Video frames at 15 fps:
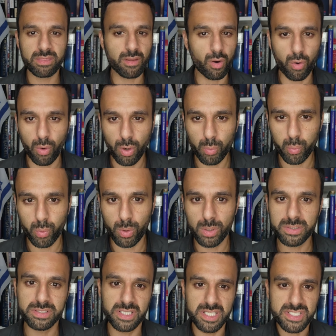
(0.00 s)
The whole
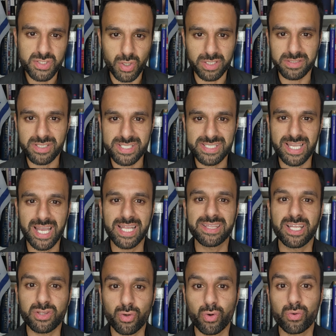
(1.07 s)
world needs to understand
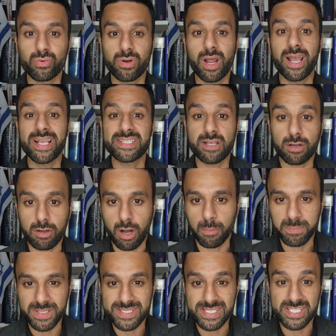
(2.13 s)
that UNRWA is
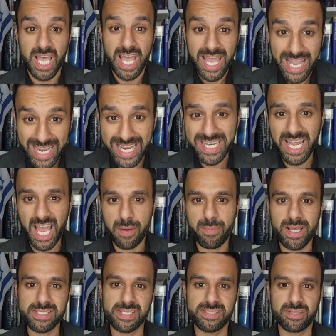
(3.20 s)
accomplices in
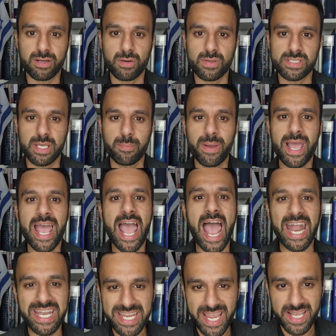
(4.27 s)
Hamas's terrorism,
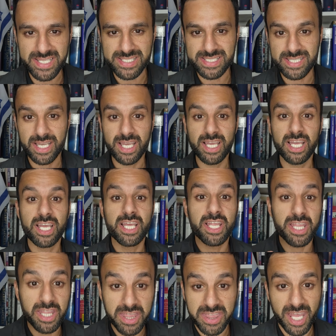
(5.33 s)
and yes,
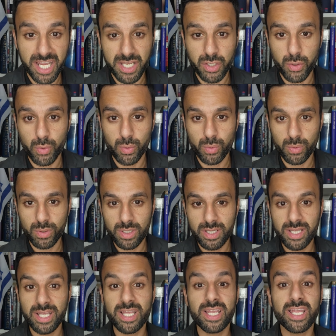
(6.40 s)
they knew.
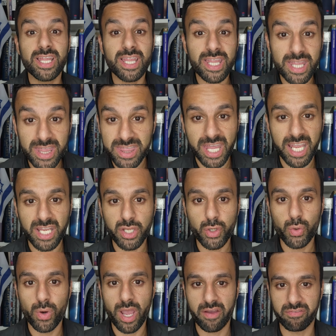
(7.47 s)
They
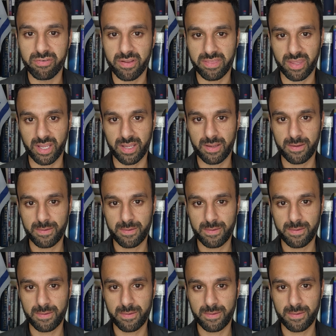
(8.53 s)
knew everything.